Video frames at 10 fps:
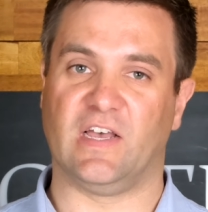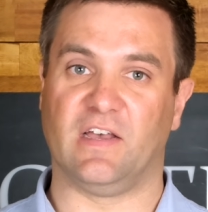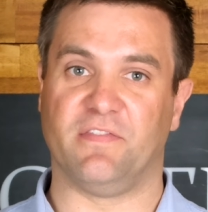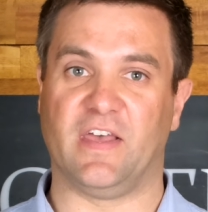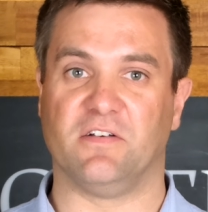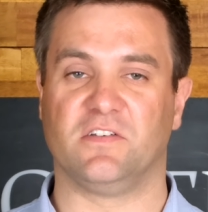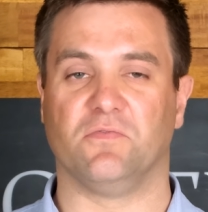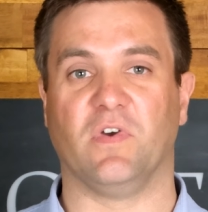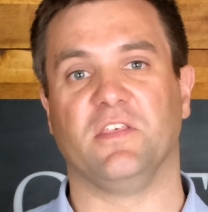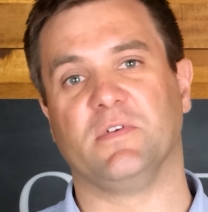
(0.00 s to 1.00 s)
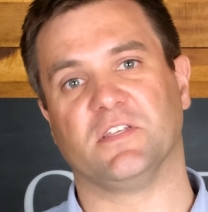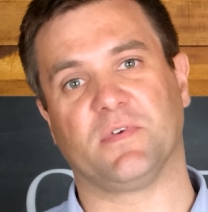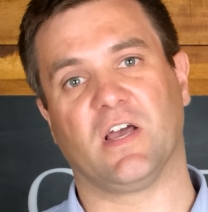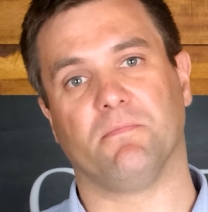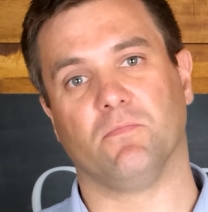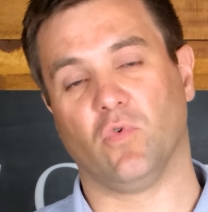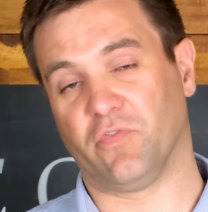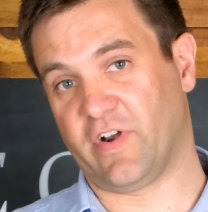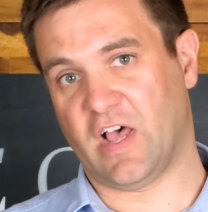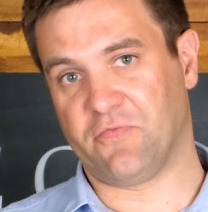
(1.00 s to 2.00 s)
that Weatherby has become
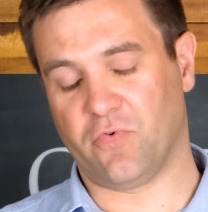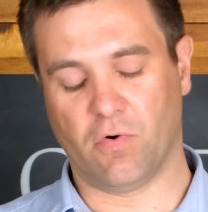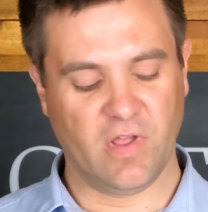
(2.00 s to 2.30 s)
world-renowned for.